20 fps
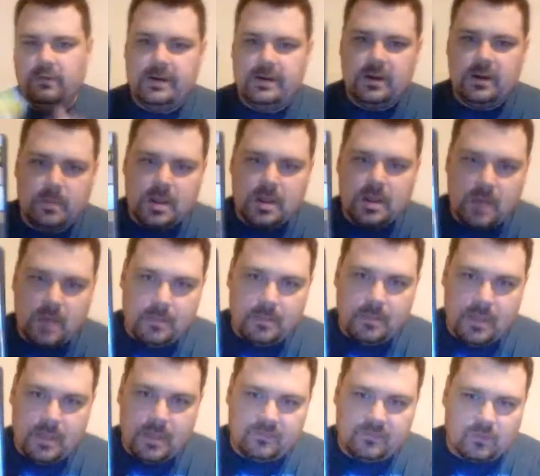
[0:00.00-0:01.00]
my bed
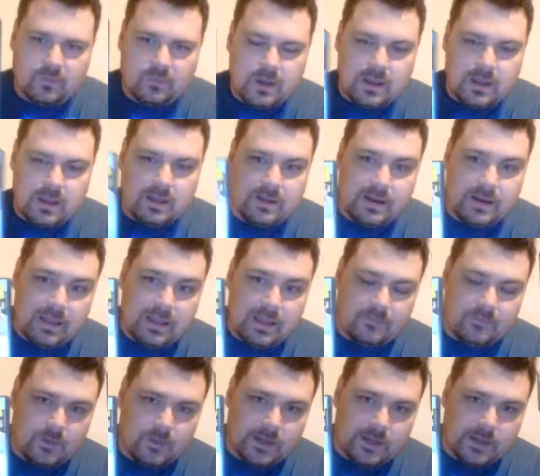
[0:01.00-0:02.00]
for a while, and I haven't
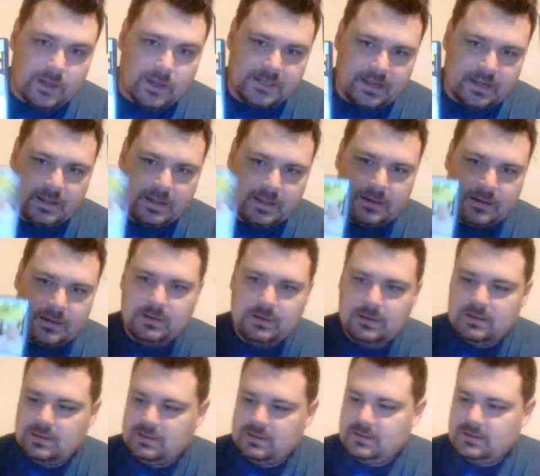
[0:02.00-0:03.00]
watched it yet.
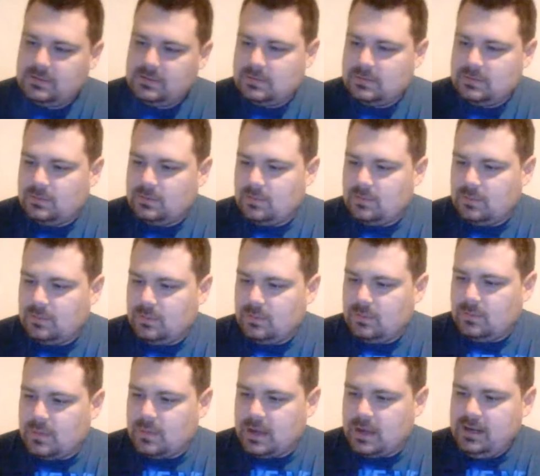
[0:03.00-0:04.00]
I
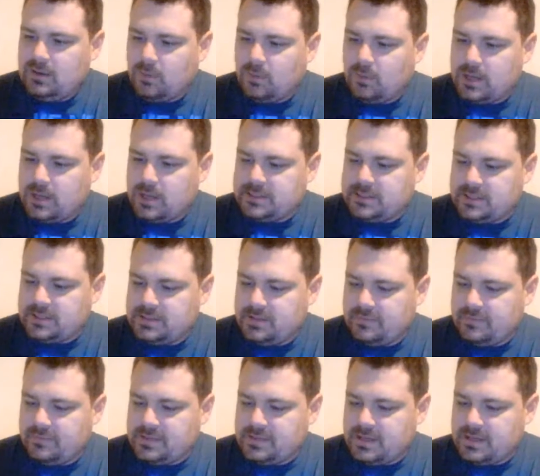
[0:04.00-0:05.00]
need to watch it and see if it's
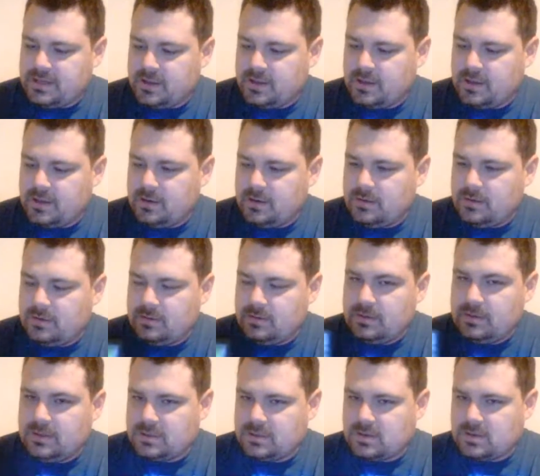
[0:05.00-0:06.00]
any good. It's
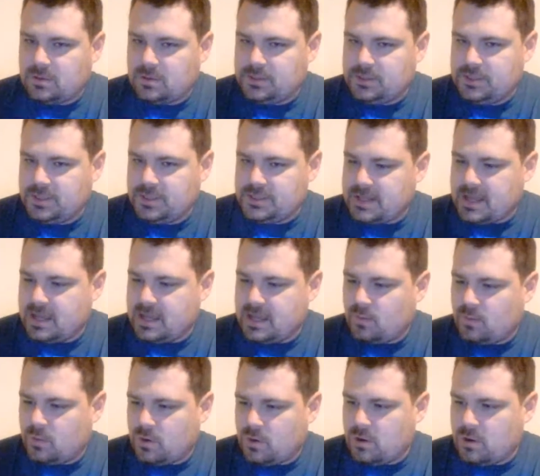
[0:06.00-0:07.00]
called Just Add
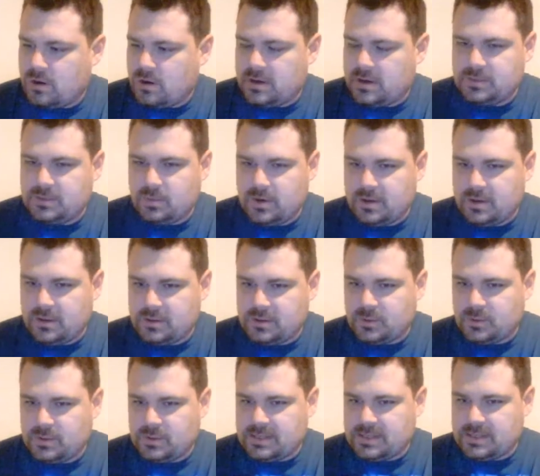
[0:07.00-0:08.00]
Water. It's one of those ones
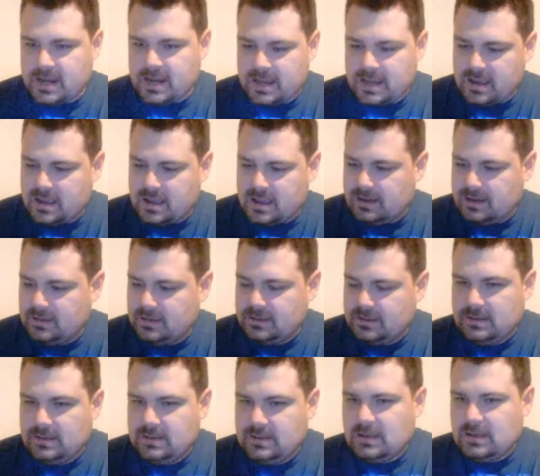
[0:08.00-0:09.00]
that I got.
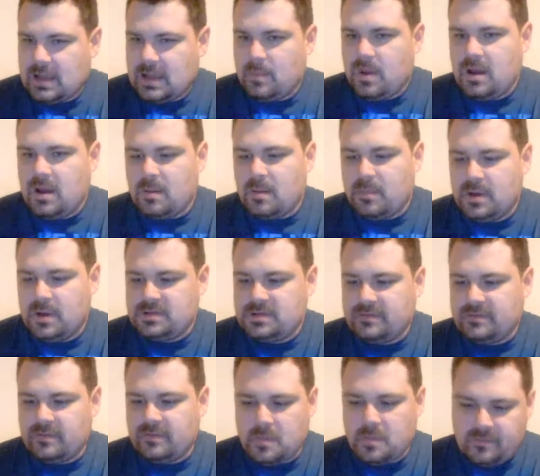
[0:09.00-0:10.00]
I bought a bunch of them
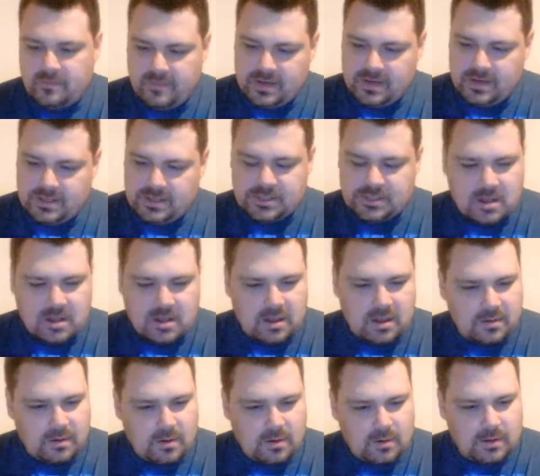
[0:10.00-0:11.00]
at Vintage Stock that are
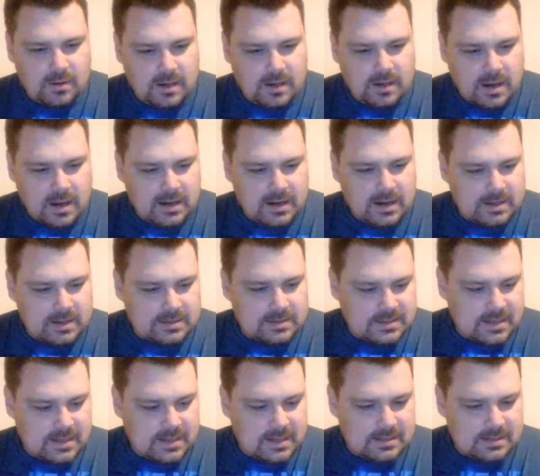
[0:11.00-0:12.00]
only 99
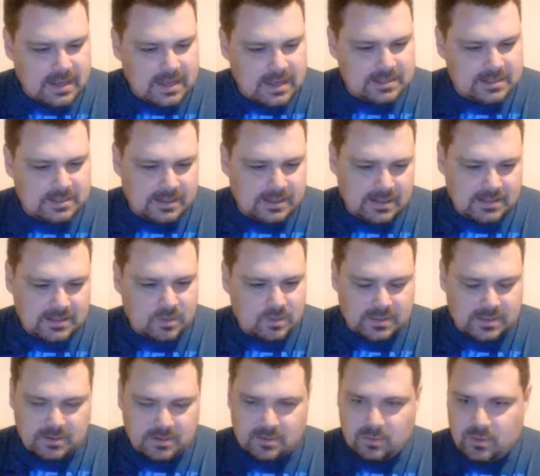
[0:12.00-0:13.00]
cents. Actually, this wasn't
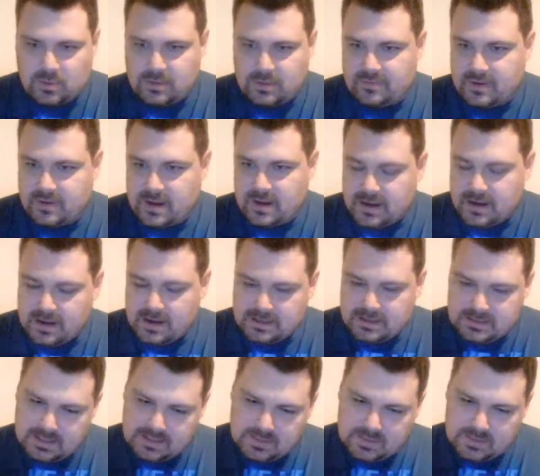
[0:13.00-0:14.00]
the one for 99 cents, but